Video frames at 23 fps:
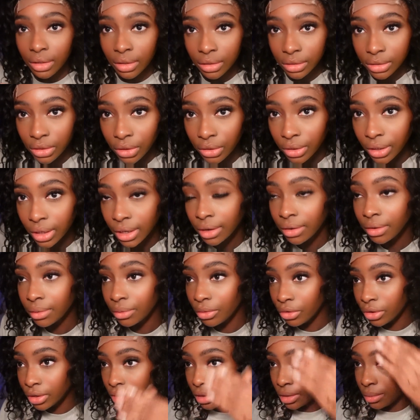So now I'm
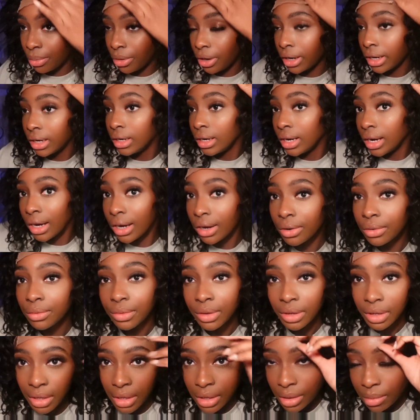going to part out
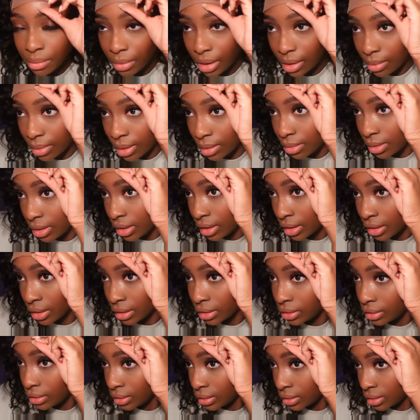my baby
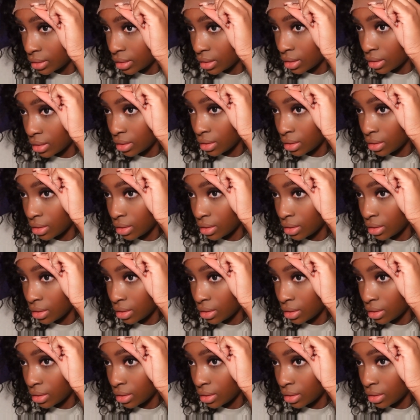hairs.